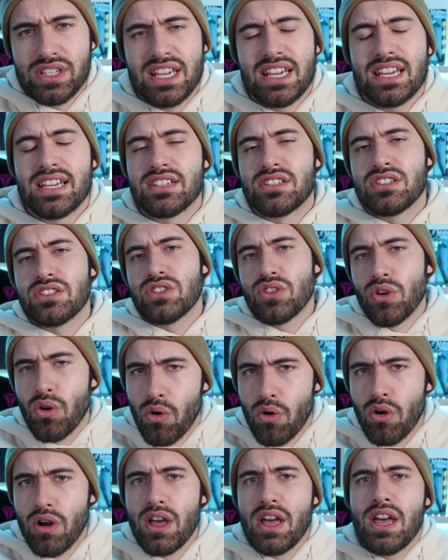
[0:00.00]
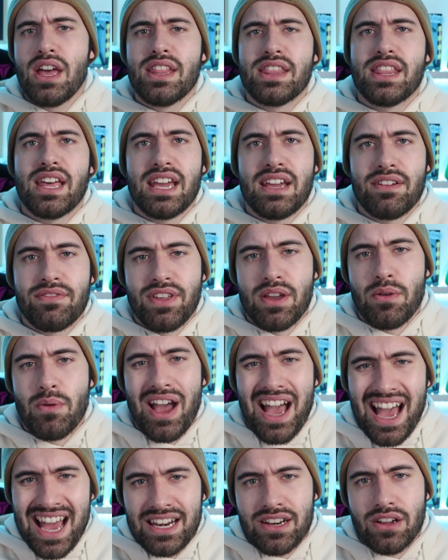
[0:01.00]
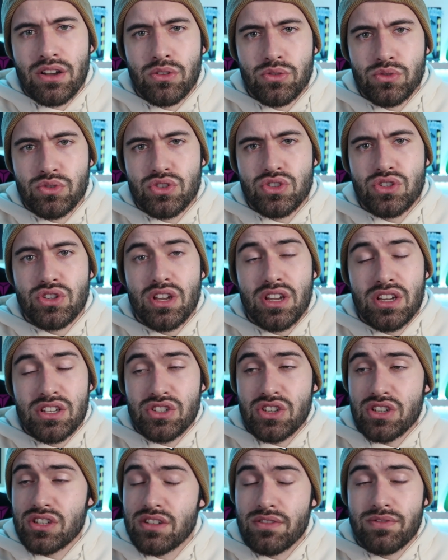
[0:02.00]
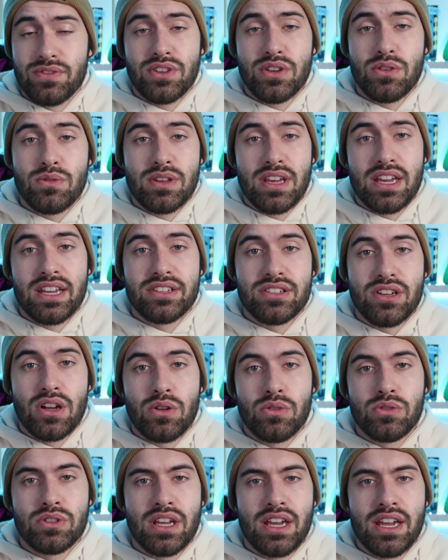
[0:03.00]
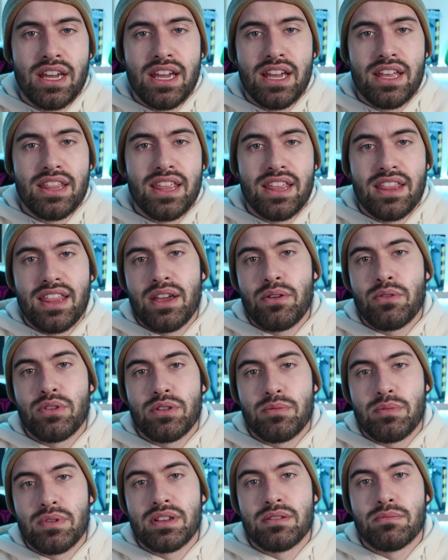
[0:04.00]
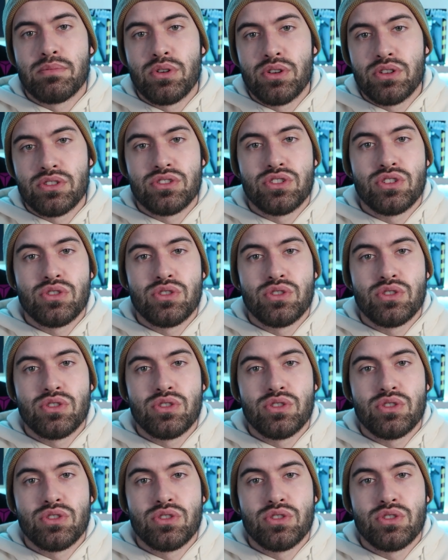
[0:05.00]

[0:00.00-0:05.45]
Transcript: It is thought that if they were adults just a few years older then they would have been put